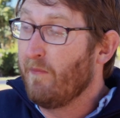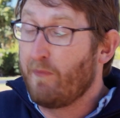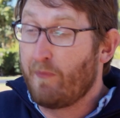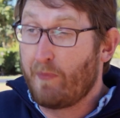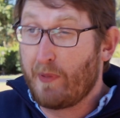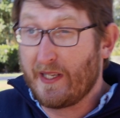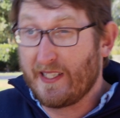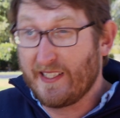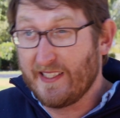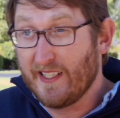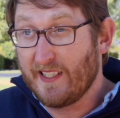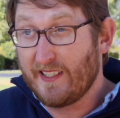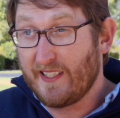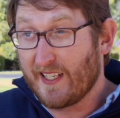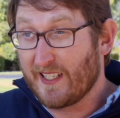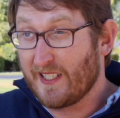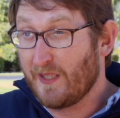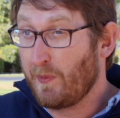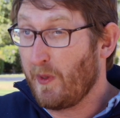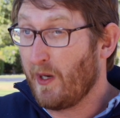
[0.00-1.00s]
business
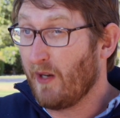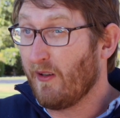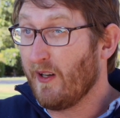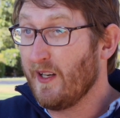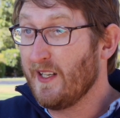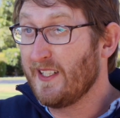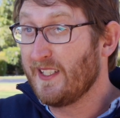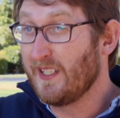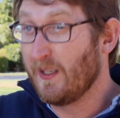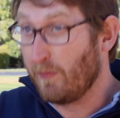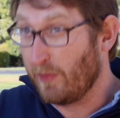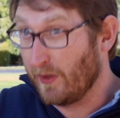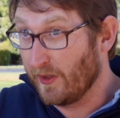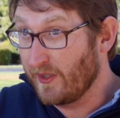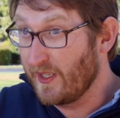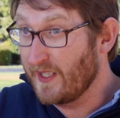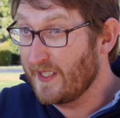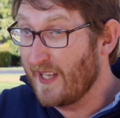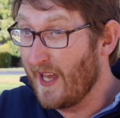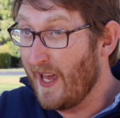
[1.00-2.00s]
experience to
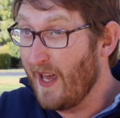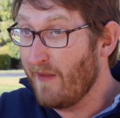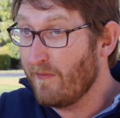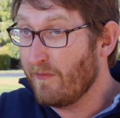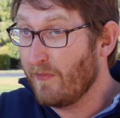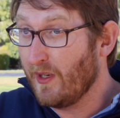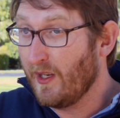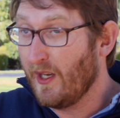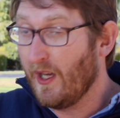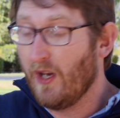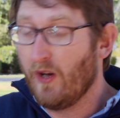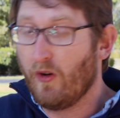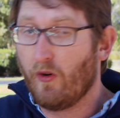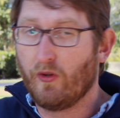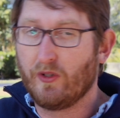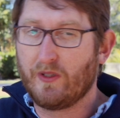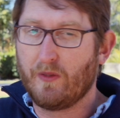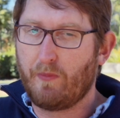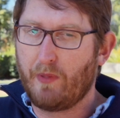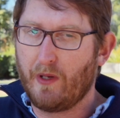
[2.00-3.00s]
build this app
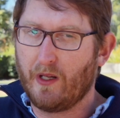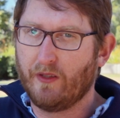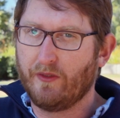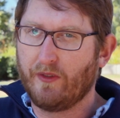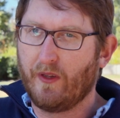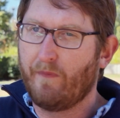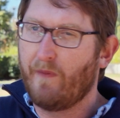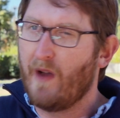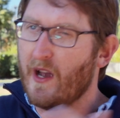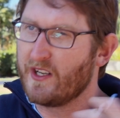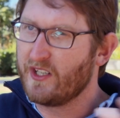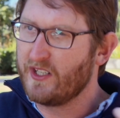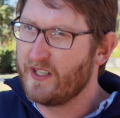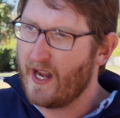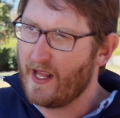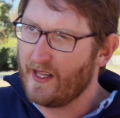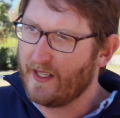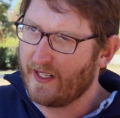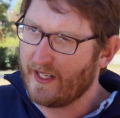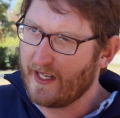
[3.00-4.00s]
or to build the
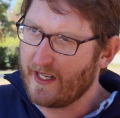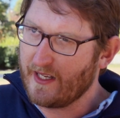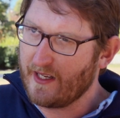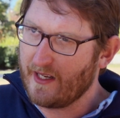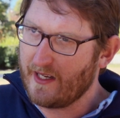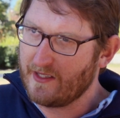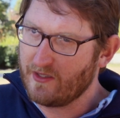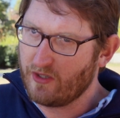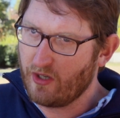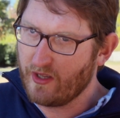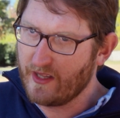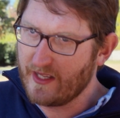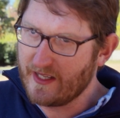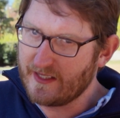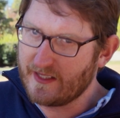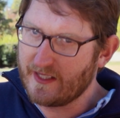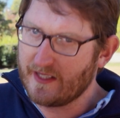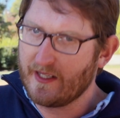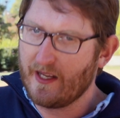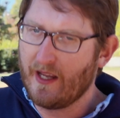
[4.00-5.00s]
functionality into
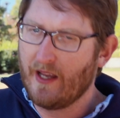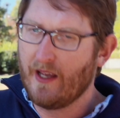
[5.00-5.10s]
this